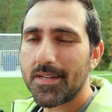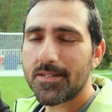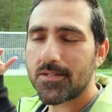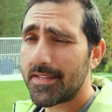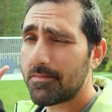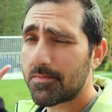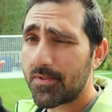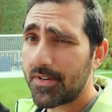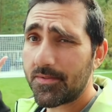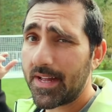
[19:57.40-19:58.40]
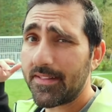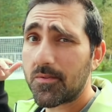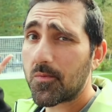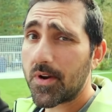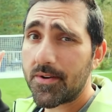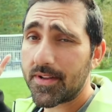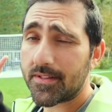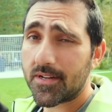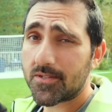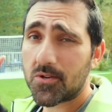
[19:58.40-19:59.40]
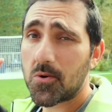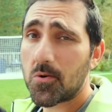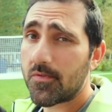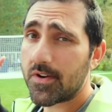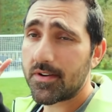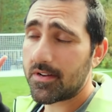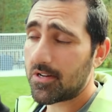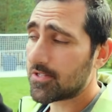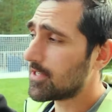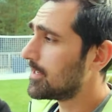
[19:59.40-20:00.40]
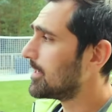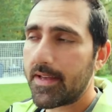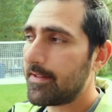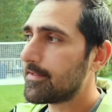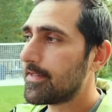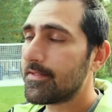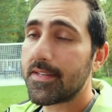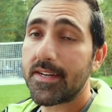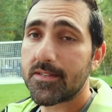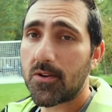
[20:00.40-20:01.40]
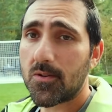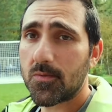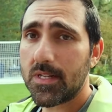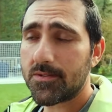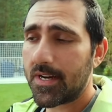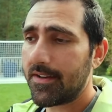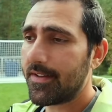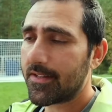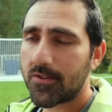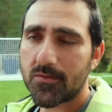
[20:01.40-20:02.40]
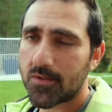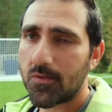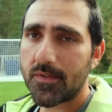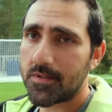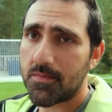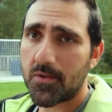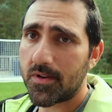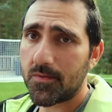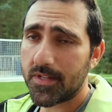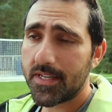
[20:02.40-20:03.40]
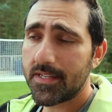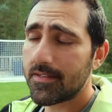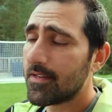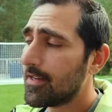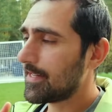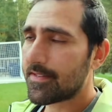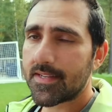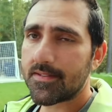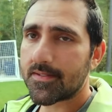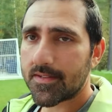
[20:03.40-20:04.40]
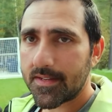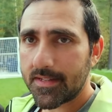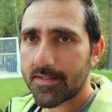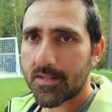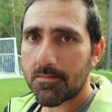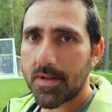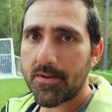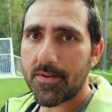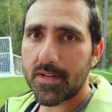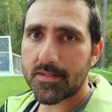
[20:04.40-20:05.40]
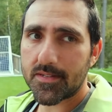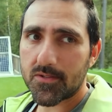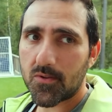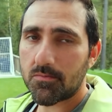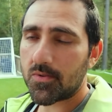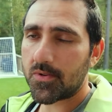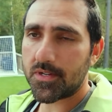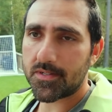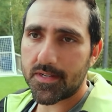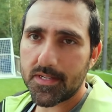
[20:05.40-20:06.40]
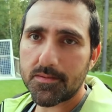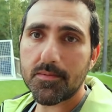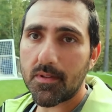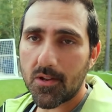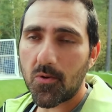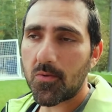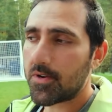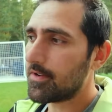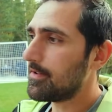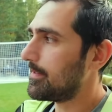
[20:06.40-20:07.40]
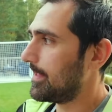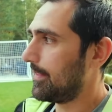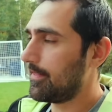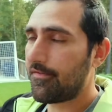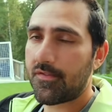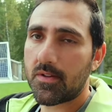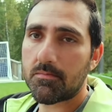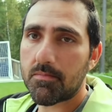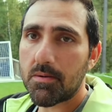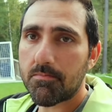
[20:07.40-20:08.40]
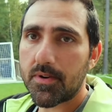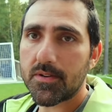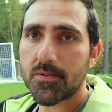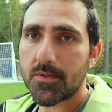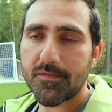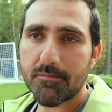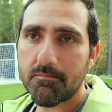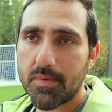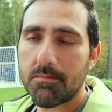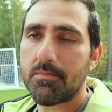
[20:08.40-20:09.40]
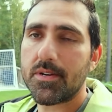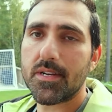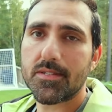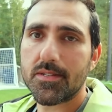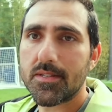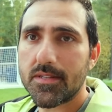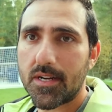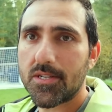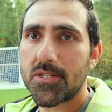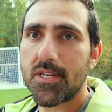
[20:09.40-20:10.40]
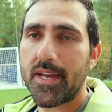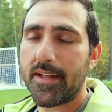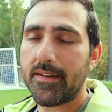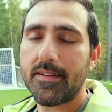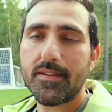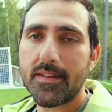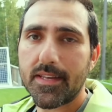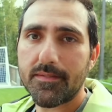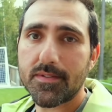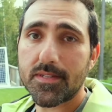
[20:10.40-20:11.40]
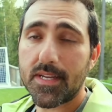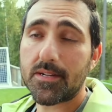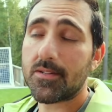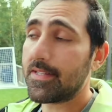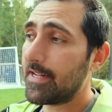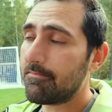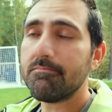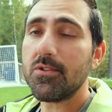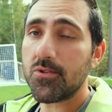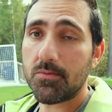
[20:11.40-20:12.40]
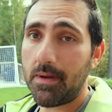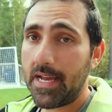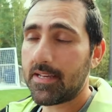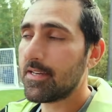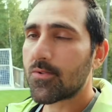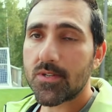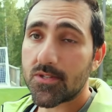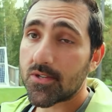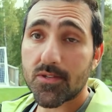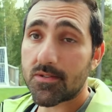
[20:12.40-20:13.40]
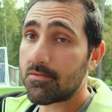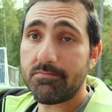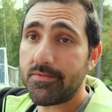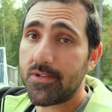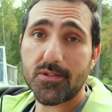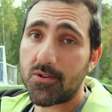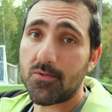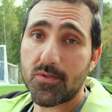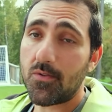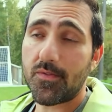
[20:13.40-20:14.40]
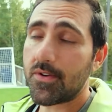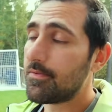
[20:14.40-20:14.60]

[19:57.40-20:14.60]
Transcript: and it seems pretty random where it does go over and not. and since it is all-wheel drive, it goes over the border with ease. And since in some areas the stone border is lower than the front bumper, so the bumper doesn't touch and gives a signal that you should back, so it just goes over.